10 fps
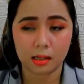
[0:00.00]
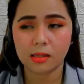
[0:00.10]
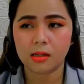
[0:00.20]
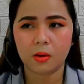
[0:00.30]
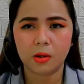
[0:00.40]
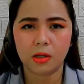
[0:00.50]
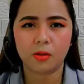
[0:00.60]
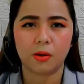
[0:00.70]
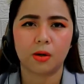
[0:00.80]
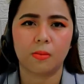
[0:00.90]
That's according
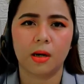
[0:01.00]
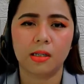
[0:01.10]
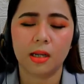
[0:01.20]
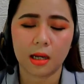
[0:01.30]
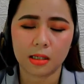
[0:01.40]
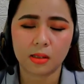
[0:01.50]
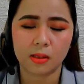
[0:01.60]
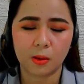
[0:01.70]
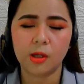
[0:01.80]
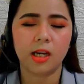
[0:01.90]
to her, but yes,
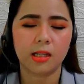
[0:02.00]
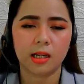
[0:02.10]
so we get